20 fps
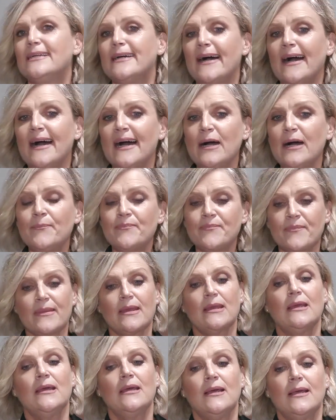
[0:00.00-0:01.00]

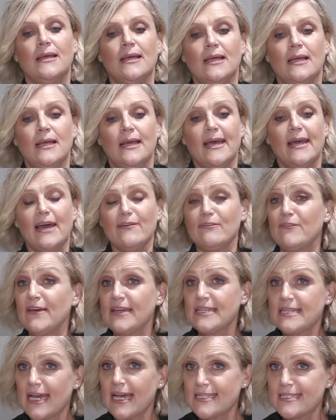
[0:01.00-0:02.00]
Have a
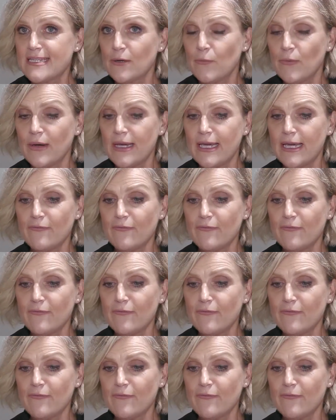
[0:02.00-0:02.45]
fantastic week,